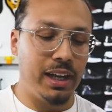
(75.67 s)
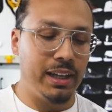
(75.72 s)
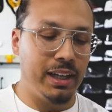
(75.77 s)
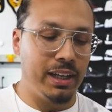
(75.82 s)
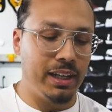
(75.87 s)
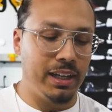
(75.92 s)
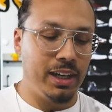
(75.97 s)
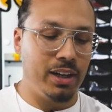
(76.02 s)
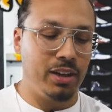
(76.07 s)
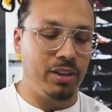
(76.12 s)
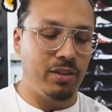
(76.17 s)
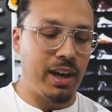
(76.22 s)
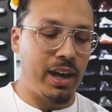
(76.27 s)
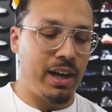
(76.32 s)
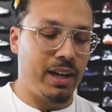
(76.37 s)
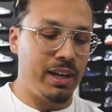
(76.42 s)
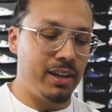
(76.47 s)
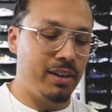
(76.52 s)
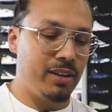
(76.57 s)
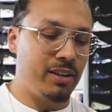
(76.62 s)
and then here
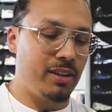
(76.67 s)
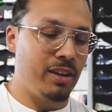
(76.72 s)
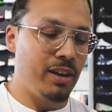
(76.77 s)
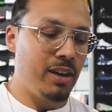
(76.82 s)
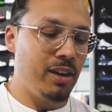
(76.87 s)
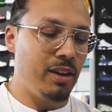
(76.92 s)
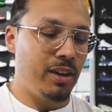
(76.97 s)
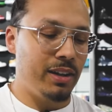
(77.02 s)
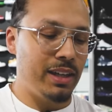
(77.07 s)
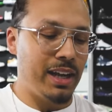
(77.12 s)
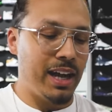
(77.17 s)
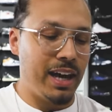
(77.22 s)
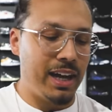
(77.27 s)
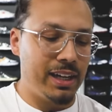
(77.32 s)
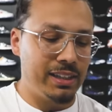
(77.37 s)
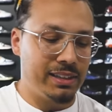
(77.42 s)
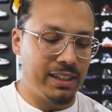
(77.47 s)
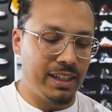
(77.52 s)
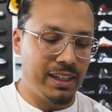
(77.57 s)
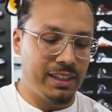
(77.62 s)
right here on the
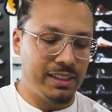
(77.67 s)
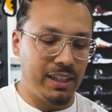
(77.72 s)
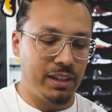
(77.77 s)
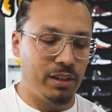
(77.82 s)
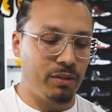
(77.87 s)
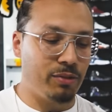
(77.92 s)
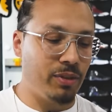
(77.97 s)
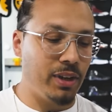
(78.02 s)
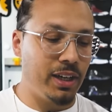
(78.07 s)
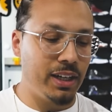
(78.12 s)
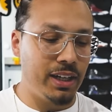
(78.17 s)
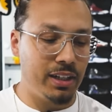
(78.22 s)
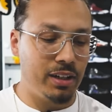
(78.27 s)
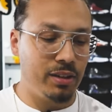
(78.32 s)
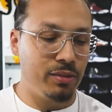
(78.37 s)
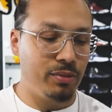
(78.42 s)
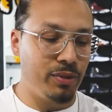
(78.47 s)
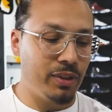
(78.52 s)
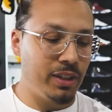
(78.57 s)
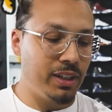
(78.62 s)
eye stays at the front end
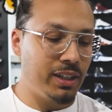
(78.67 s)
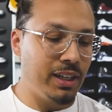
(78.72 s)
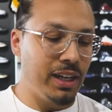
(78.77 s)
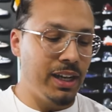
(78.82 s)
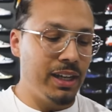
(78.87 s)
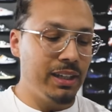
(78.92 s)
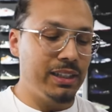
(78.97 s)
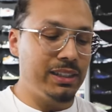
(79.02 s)
of the foot.